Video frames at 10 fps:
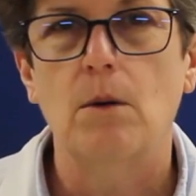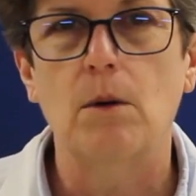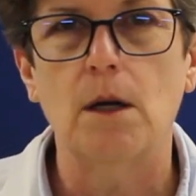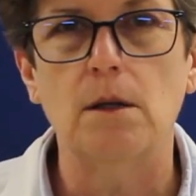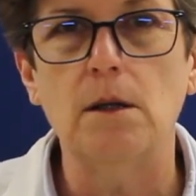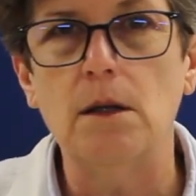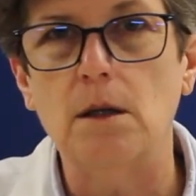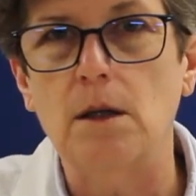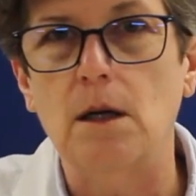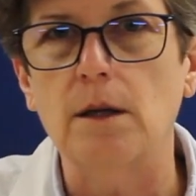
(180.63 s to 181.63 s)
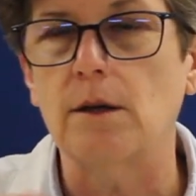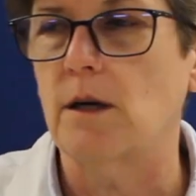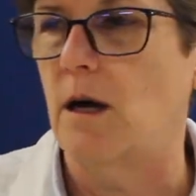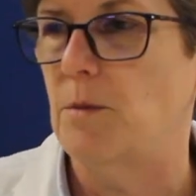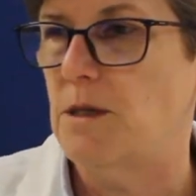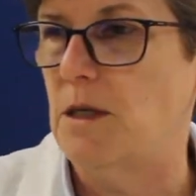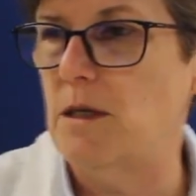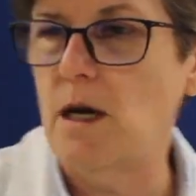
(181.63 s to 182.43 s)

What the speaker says: What I did in the other cups is